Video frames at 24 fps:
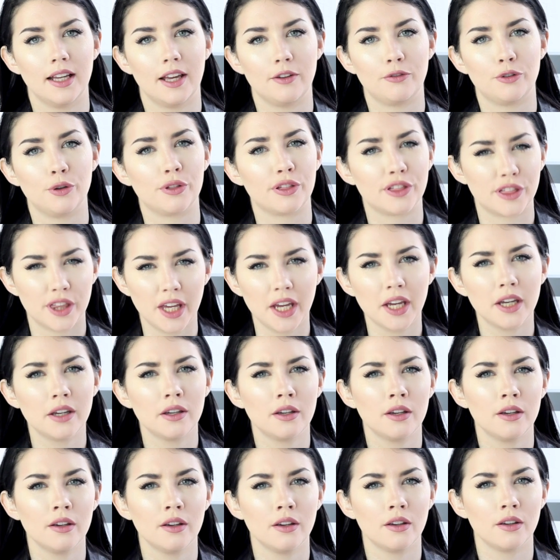if you think
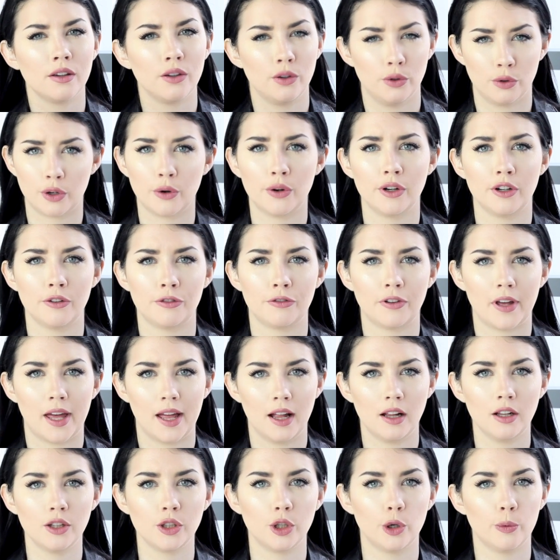you're going to
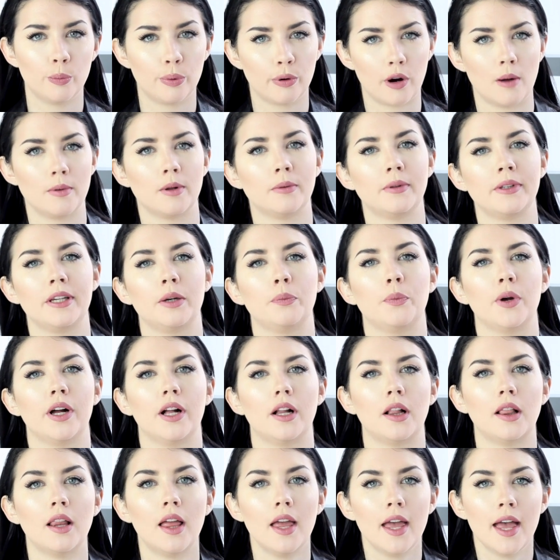fail, you probably
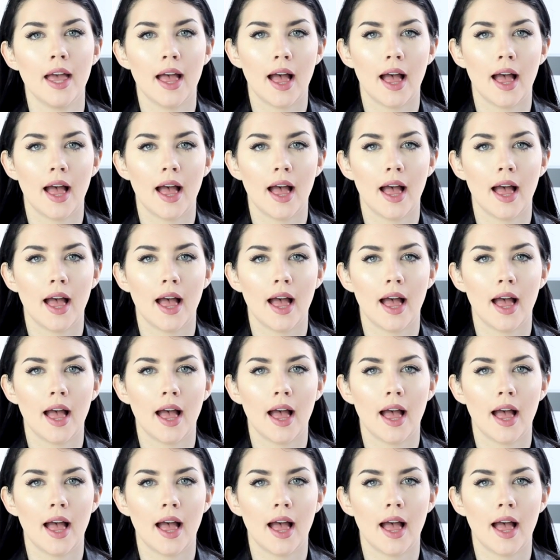will.